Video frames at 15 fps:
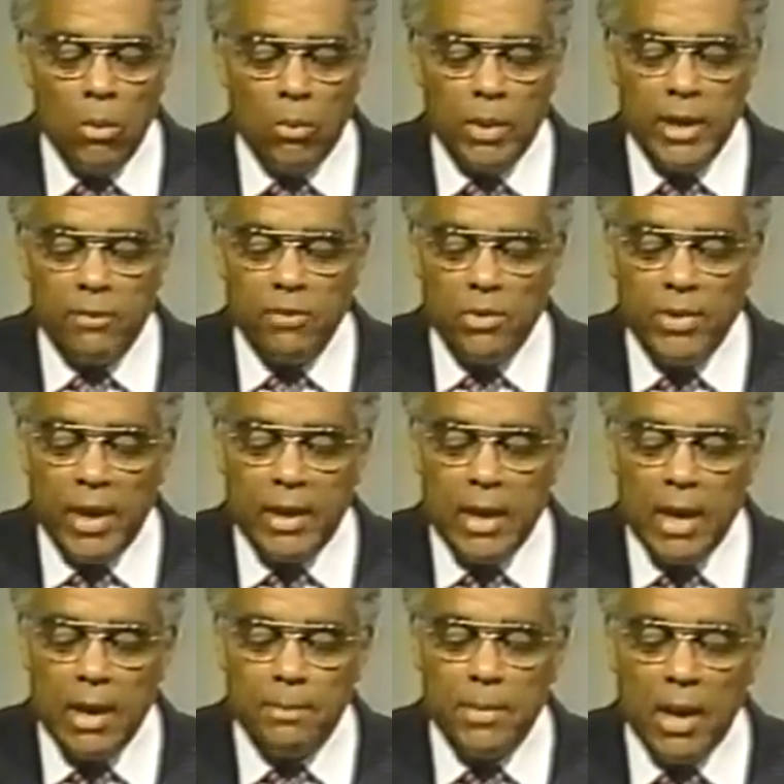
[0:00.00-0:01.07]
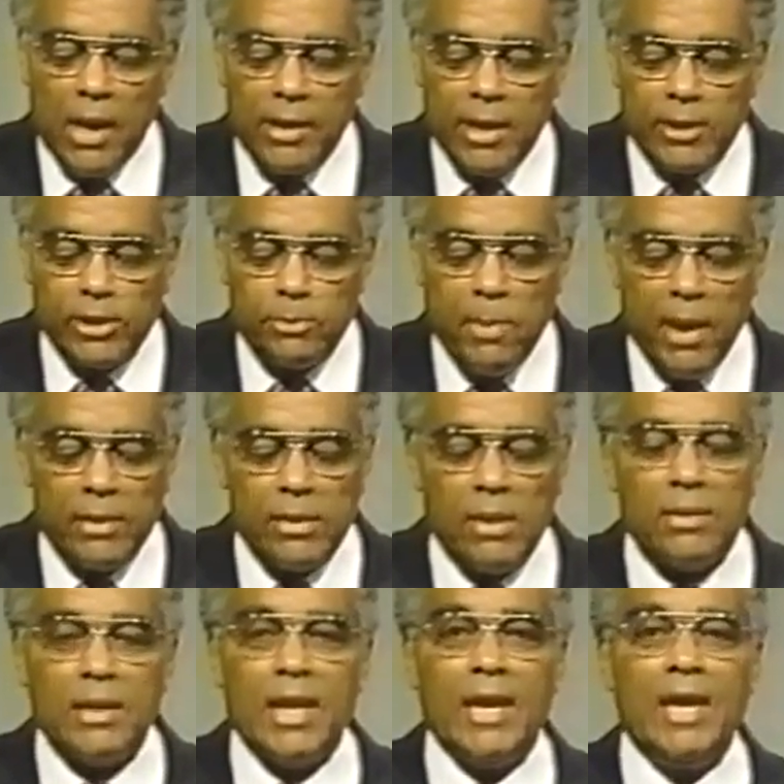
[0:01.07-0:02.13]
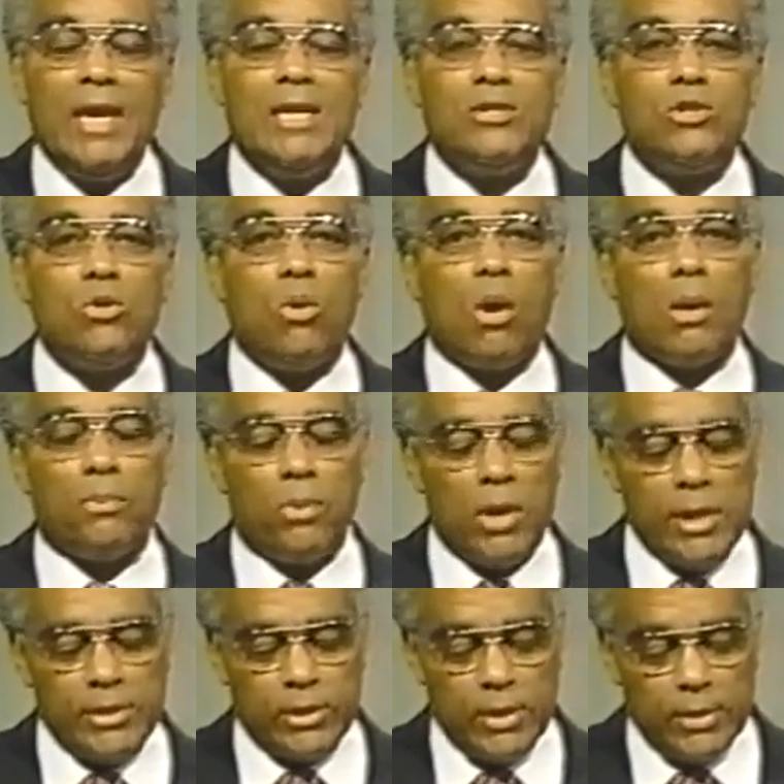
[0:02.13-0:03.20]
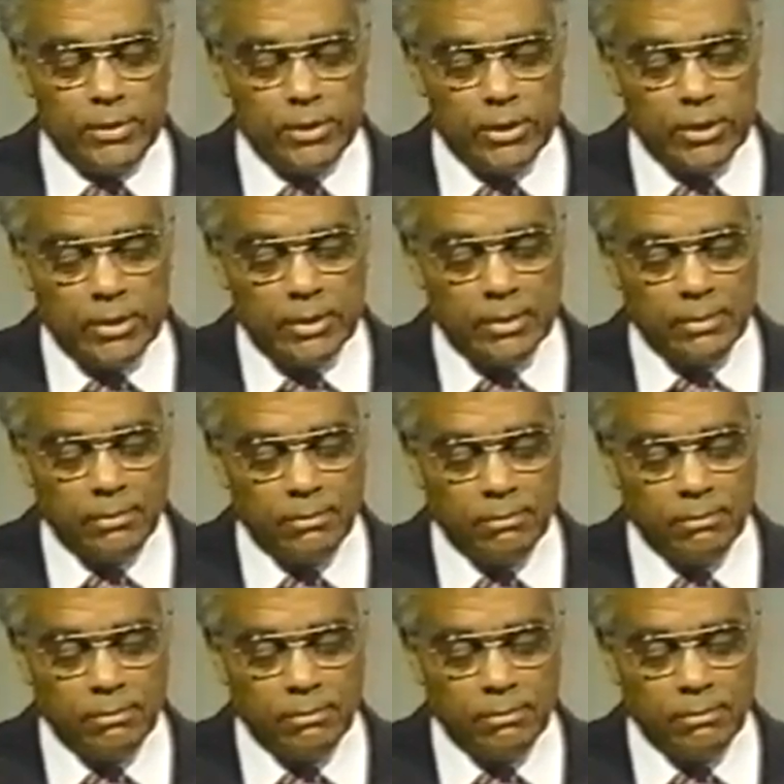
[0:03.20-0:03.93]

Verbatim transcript: whenever they come unexpectedly into our presence,